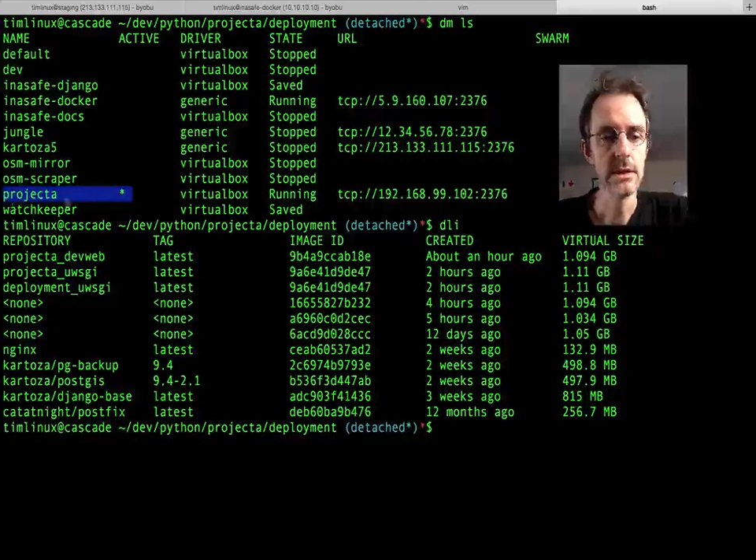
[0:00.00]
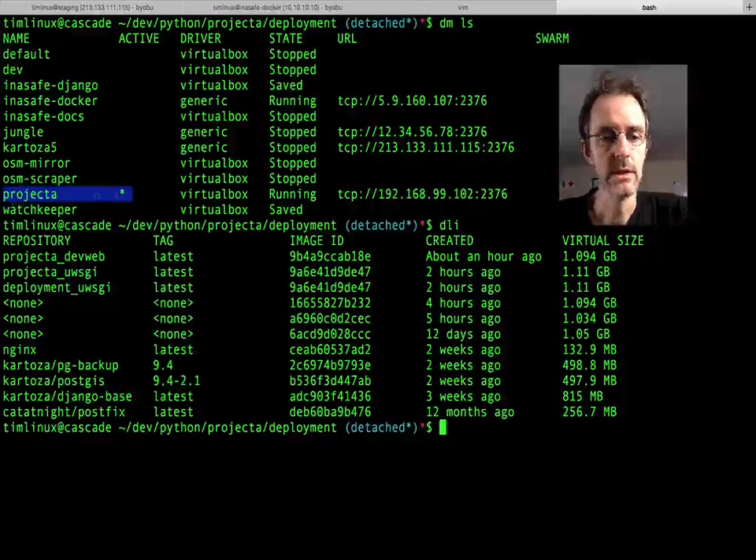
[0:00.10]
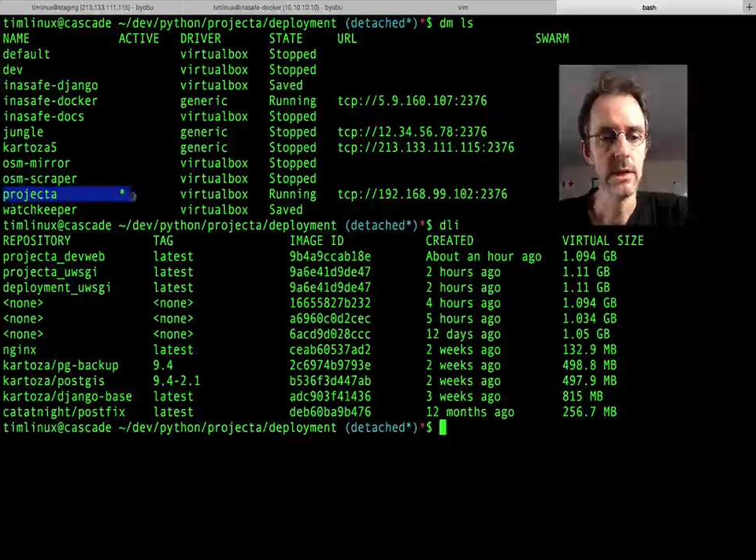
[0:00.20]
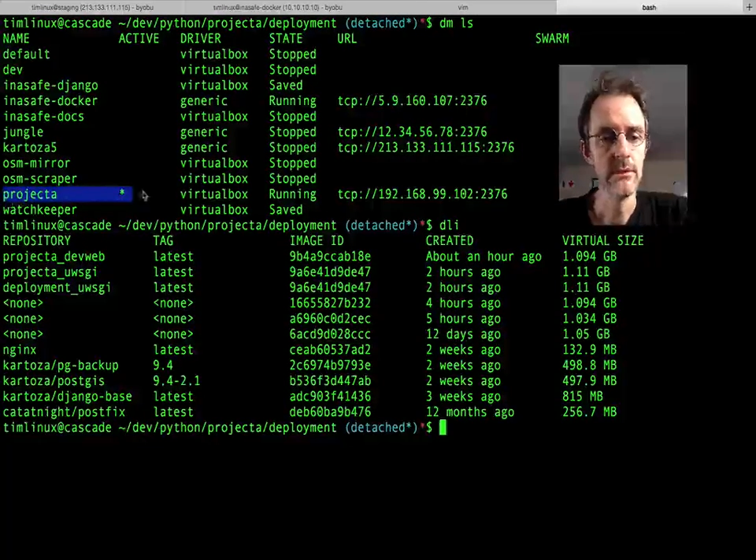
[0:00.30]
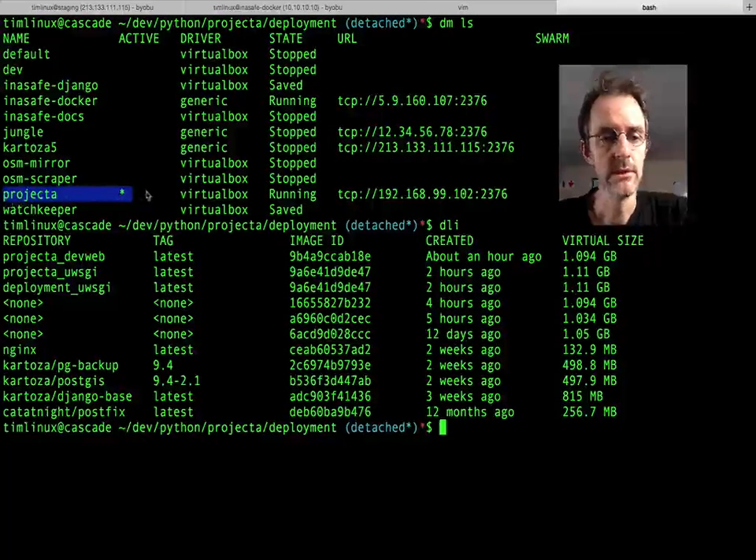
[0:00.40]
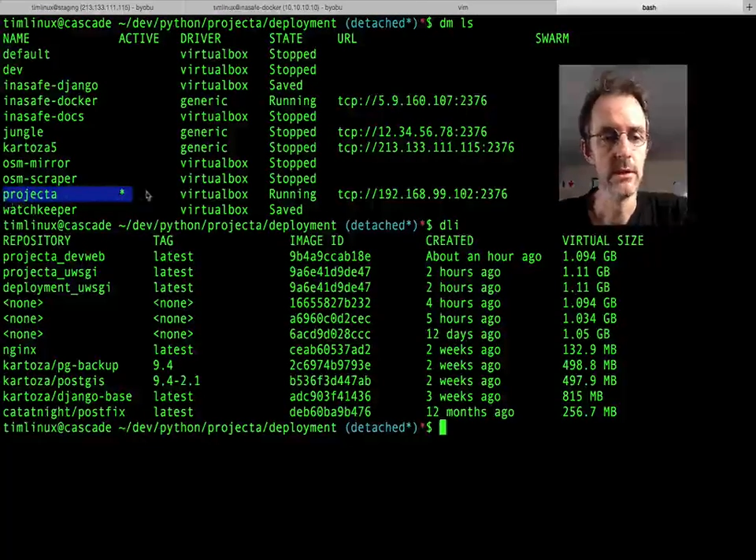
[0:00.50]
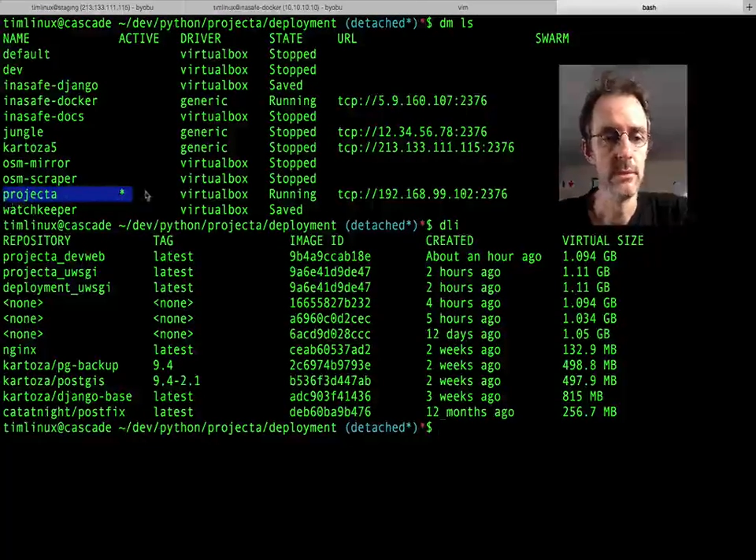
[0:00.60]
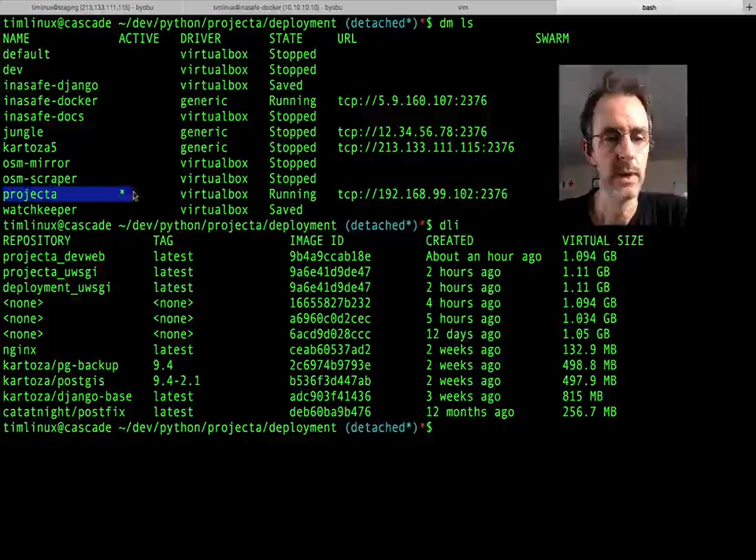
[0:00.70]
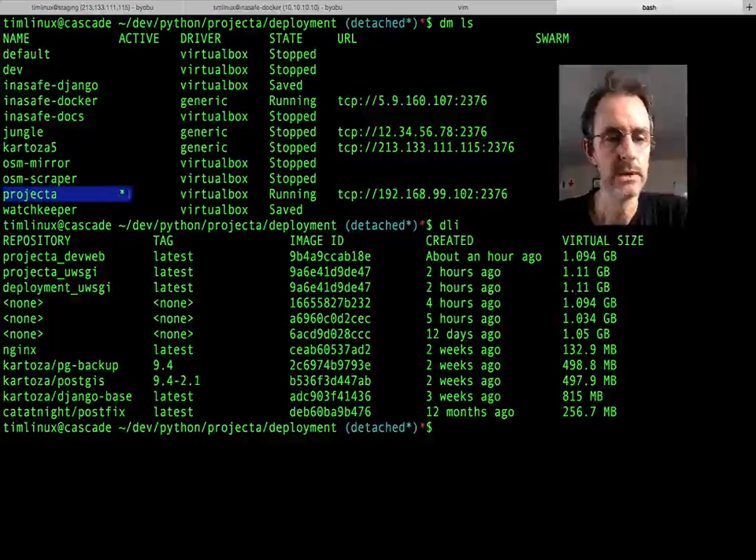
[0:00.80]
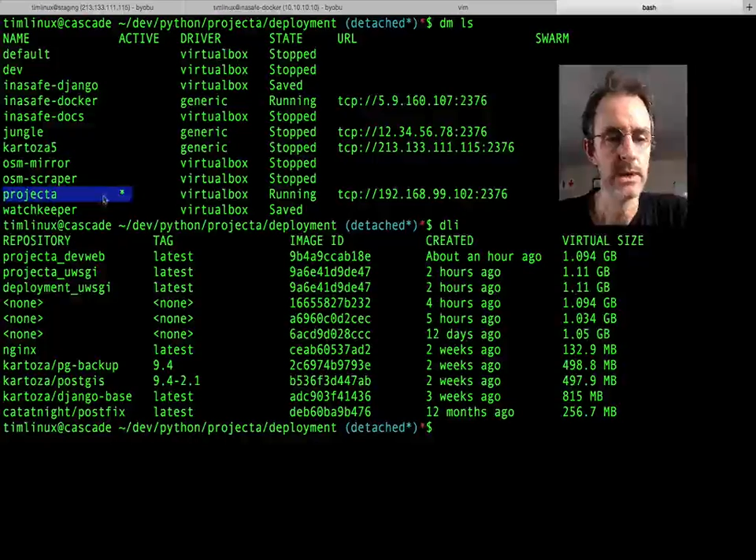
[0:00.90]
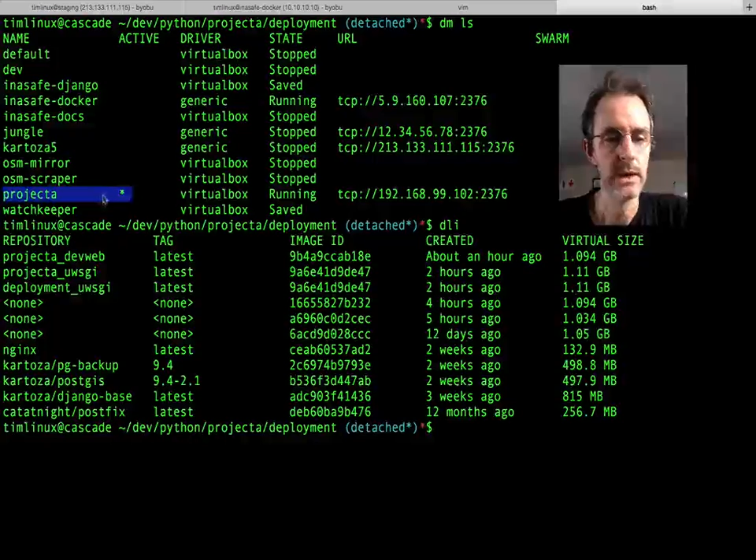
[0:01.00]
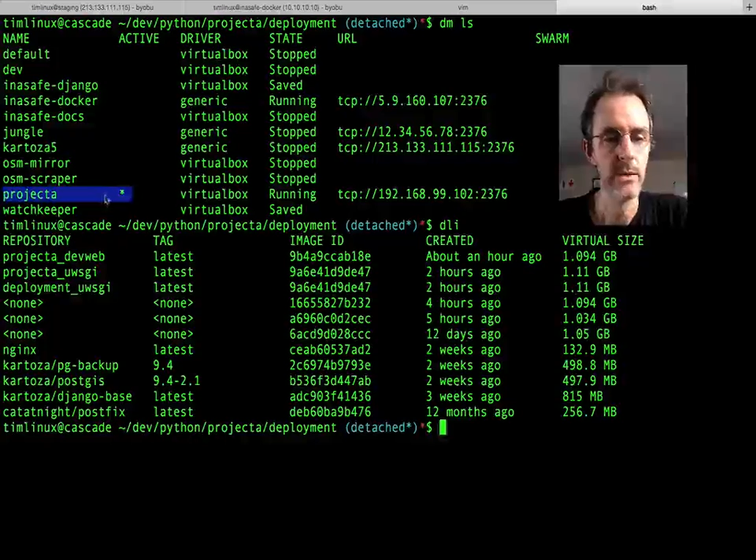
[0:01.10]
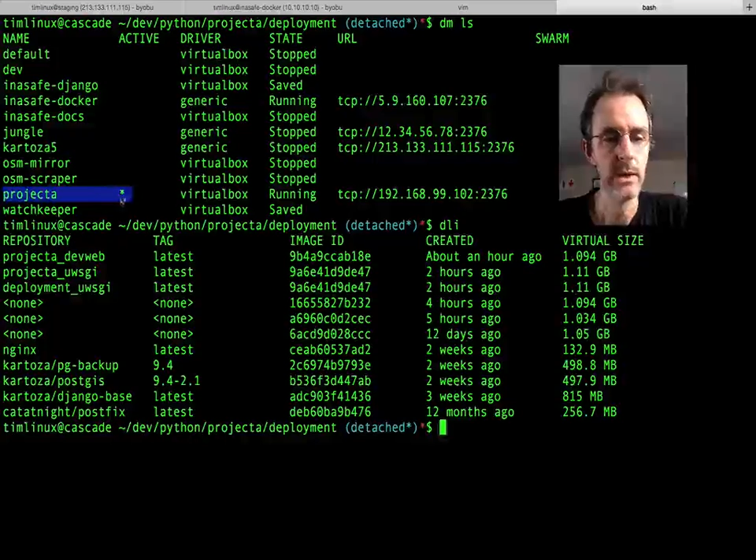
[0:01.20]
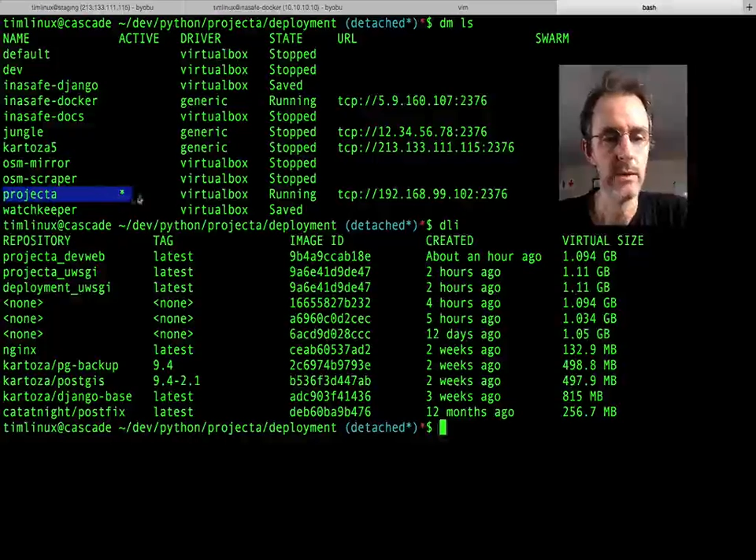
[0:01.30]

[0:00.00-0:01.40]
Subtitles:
you don't have to basically worry